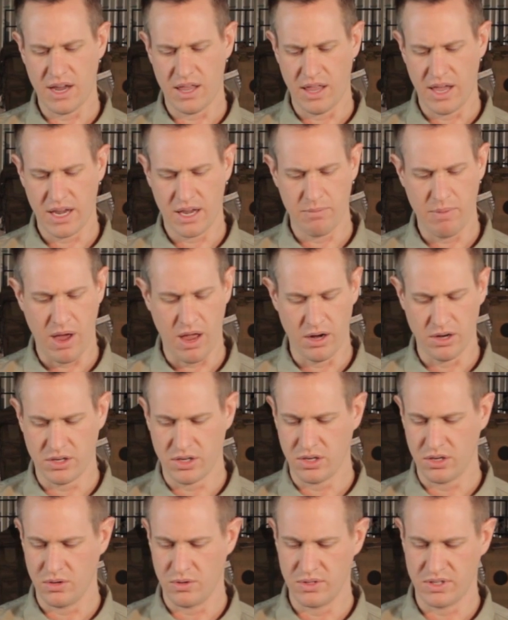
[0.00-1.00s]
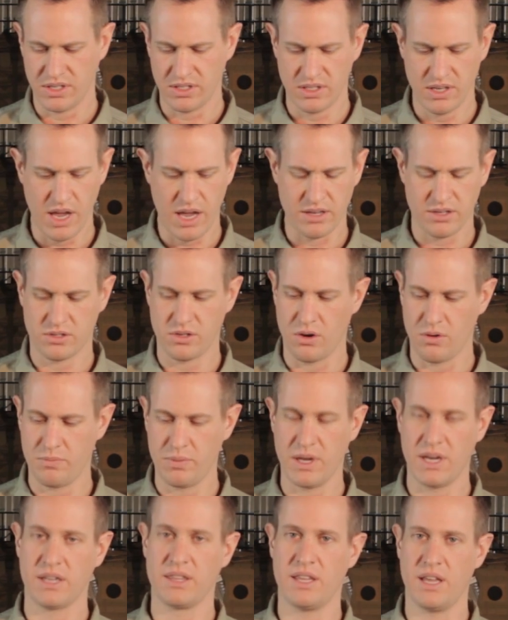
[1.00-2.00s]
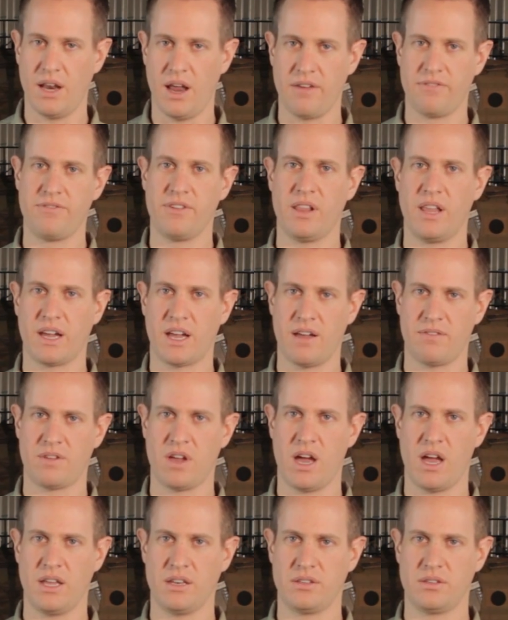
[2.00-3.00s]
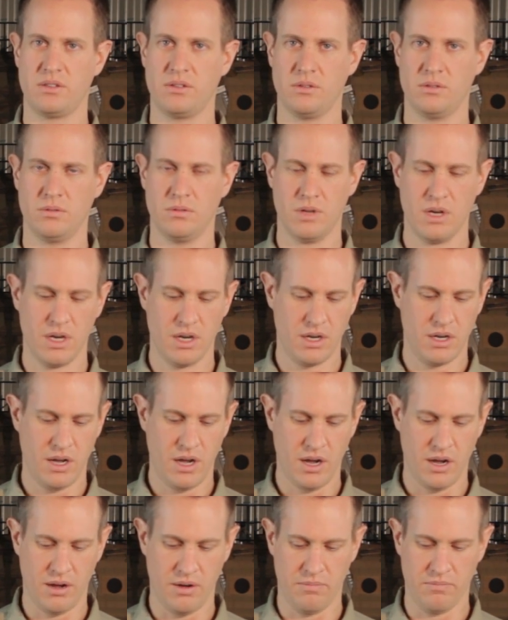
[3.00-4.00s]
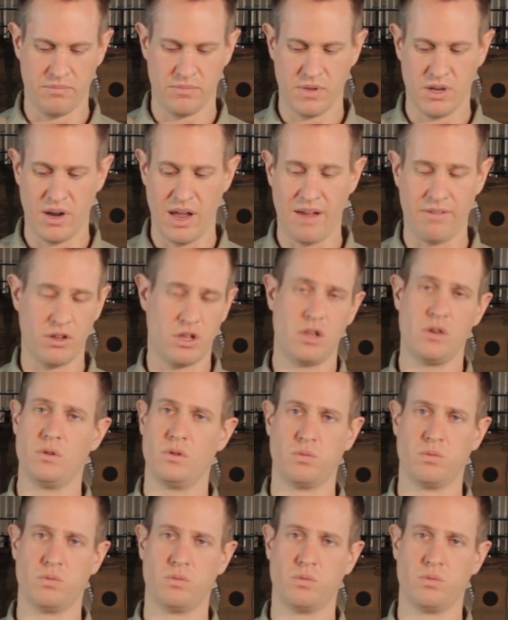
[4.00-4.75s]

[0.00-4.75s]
I like about it too is it's not so big that I feel like I've got to have a huge